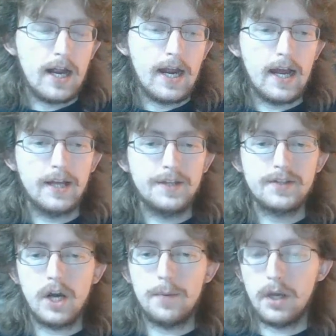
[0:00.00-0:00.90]
And
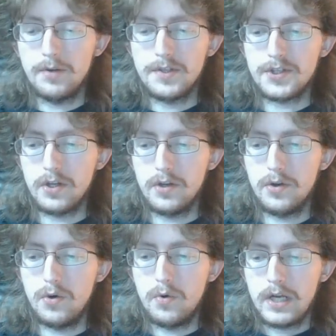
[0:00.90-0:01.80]
I'm going
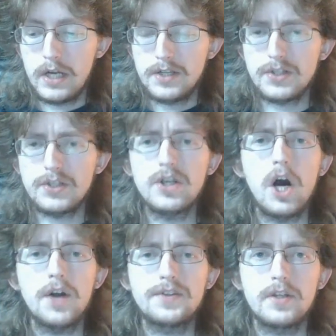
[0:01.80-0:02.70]
to
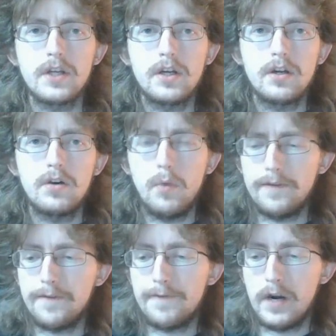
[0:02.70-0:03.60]
start
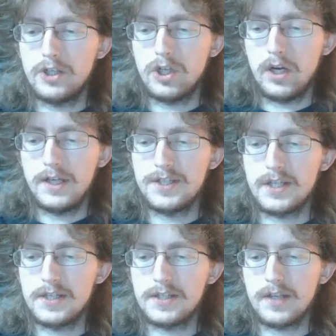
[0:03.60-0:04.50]
one of the
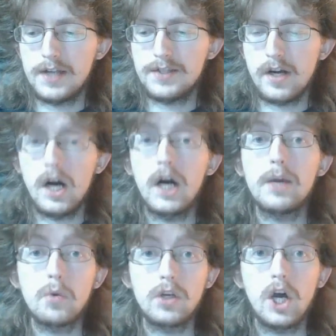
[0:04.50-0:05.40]
franchises that
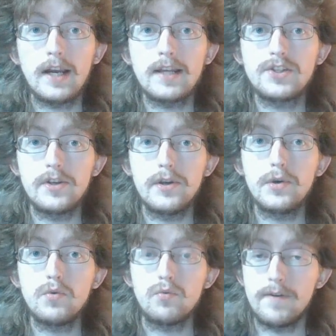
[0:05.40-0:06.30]
I would like
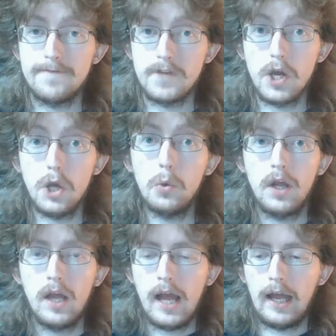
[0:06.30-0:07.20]
to review,
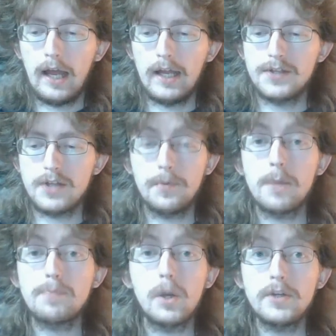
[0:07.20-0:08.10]
and I'm
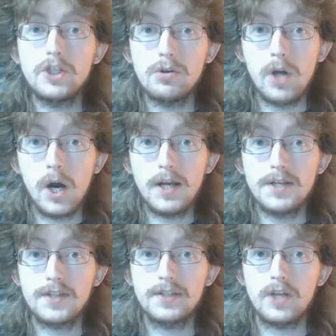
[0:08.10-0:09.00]
going to promise you
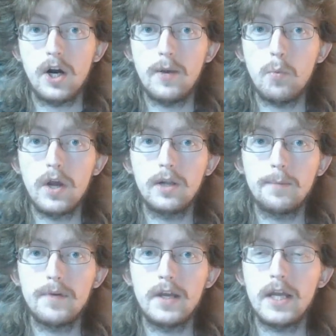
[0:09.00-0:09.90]
guys that I
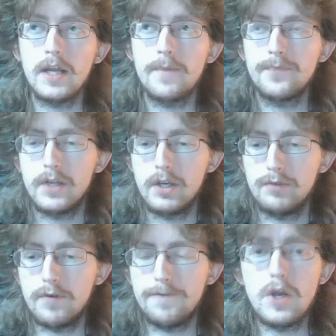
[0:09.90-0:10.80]
will be
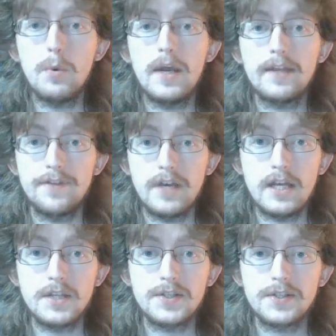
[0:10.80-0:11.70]
reviewing
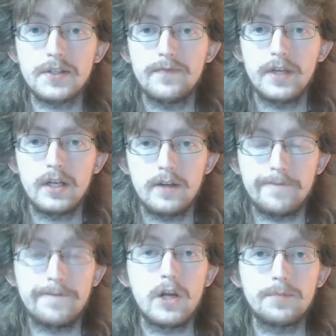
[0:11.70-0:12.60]
these
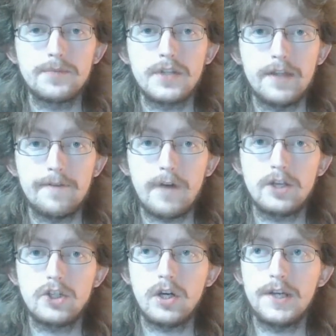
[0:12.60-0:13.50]
films and the
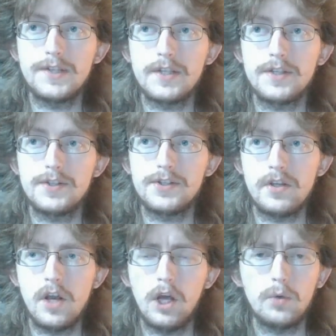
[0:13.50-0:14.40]
franchises,
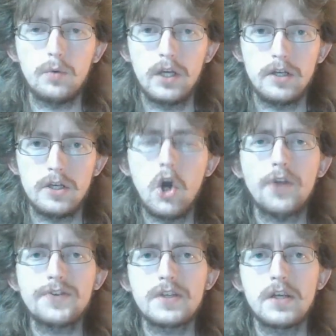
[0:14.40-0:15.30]

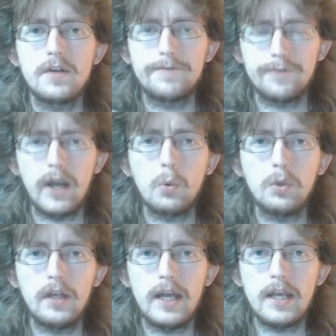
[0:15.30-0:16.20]
not
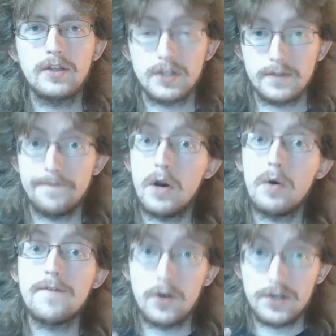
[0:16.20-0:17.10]
frequently, just
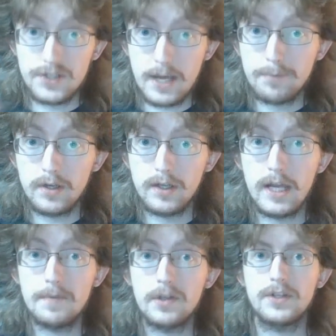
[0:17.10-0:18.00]
very, very
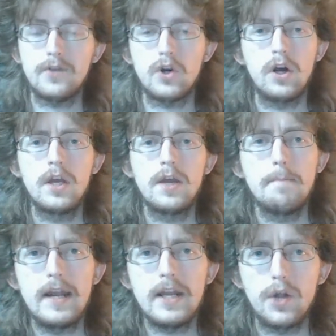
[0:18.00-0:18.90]
separately because I've got
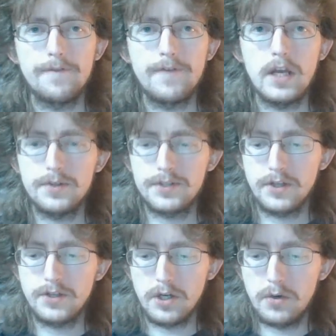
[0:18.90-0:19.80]
many other videos
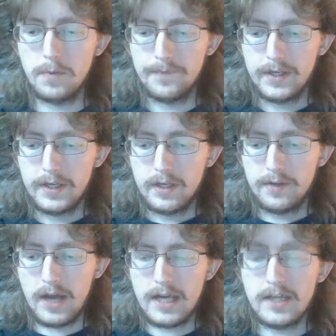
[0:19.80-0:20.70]
to do.
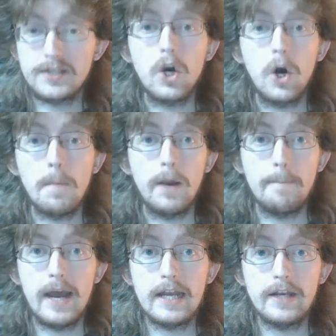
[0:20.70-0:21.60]
That is on my
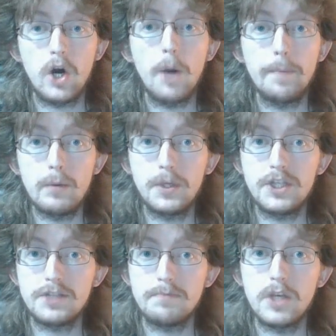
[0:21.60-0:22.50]
main hobby,
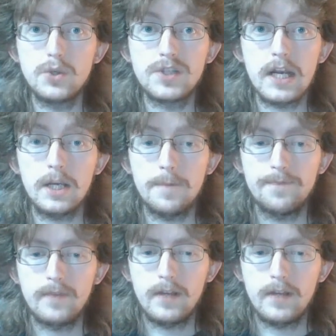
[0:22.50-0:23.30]
which is music.